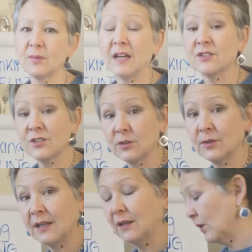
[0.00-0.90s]
and to do it
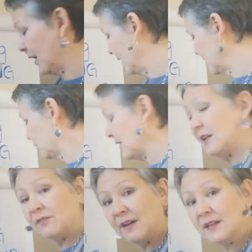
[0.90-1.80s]
in a way that's really
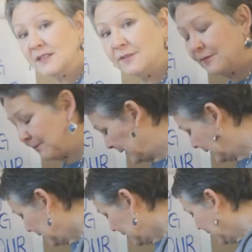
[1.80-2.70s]
effective.
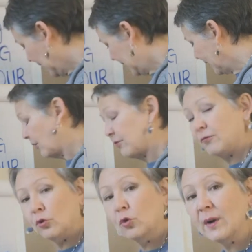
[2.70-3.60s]
And there are
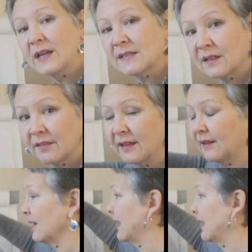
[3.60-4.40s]
4 ways I think that